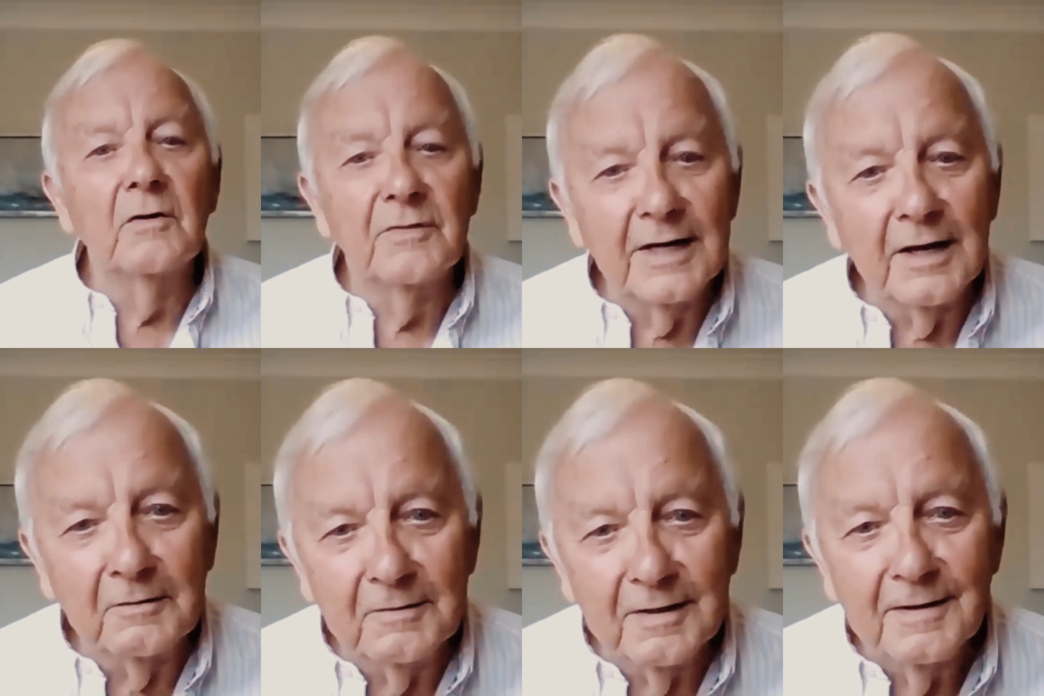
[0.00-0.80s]
the
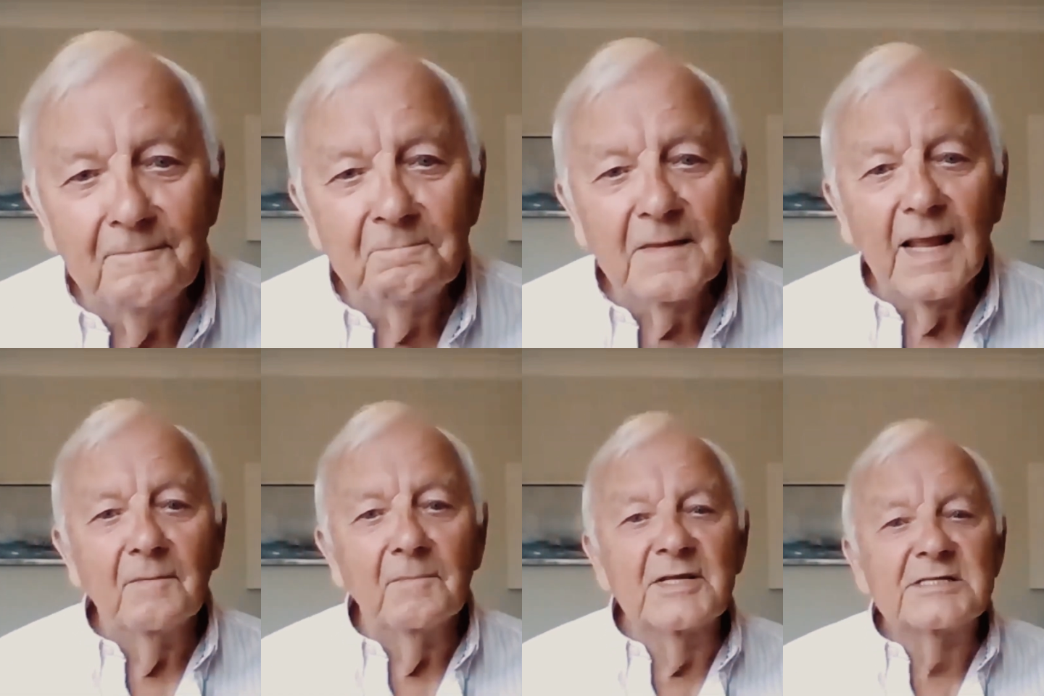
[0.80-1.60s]
known.
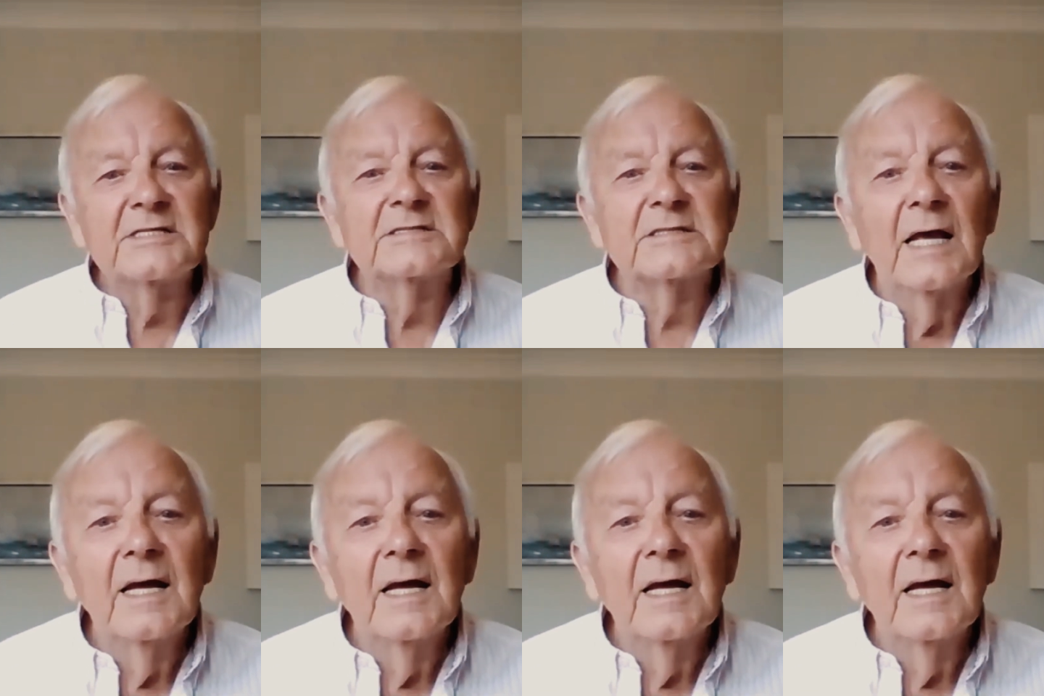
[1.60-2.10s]
This is